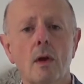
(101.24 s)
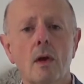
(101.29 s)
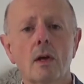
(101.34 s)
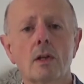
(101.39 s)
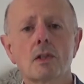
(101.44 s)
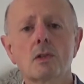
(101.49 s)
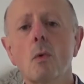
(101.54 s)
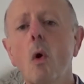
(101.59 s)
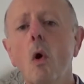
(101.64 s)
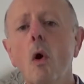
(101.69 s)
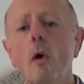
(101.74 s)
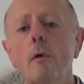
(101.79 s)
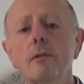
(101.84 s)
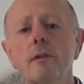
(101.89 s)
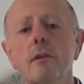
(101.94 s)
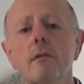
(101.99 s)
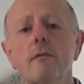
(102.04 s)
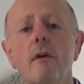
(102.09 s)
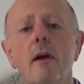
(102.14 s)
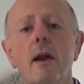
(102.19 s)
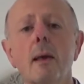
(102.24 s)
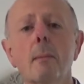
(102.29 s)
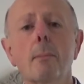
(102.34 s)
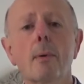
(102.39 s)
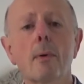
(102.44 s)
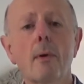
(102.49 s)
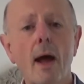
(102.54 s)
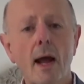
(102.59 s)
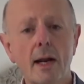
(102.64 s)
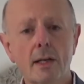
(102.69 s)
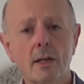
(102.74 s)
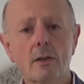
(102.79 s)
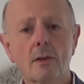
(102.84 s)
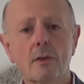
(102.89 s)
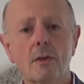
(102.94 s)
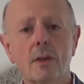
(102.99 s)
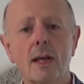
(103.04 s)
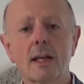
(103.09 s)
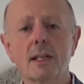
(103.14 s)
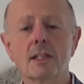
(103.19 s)
So often very practical
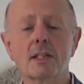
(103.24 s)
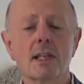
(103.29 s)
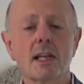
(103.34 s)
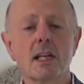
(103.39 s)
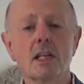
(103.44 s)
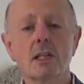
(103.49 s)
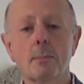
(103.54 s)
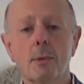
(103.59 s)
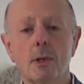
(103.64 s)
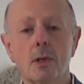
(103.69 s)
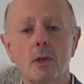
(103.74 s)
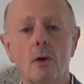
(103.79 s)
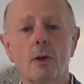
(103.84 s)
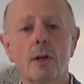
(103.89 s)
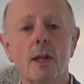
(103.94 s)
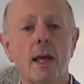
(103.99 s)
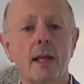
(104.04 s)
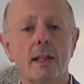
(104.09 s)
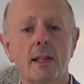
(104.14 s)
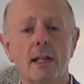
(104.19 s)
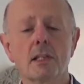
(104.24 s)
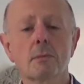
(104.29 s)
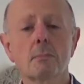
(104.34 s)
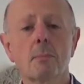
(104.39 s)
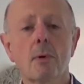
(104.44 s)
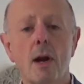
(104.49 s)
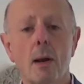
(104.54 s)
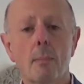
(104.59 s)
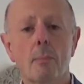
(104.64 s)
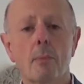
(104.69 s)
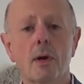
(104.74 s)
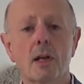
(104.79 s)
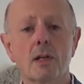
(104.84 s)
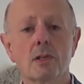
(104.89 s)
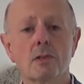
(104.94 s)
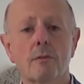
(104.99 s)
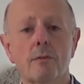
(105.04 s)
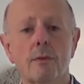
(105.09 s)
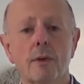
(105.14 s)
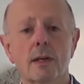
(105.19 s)
things need to be done in this
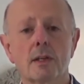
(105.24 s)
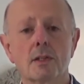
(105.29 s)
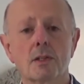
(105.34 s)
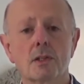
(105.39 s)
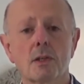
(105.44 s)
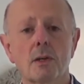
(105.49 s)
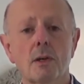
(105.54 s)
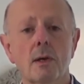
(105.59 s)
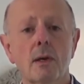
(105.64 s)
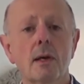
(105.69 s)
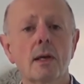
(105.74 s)
preparation phase,